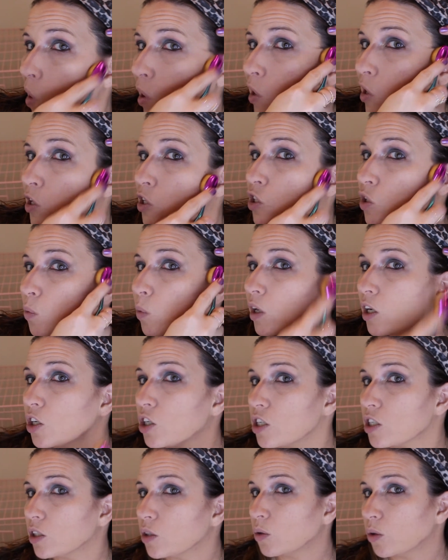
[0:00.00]
Because you wanna
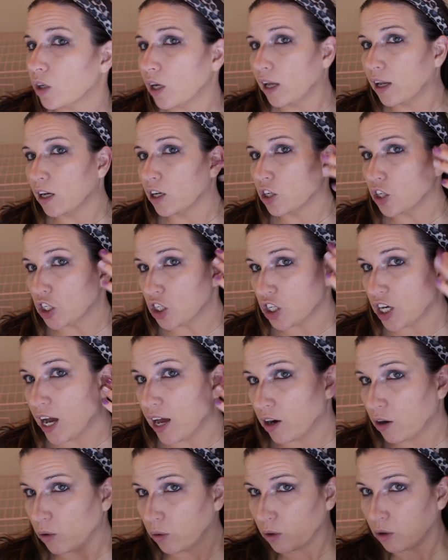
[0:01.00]
just create a
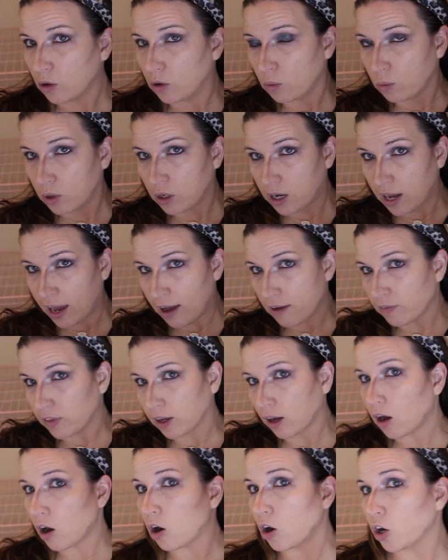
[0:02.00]
shadow. You don't wanna have like a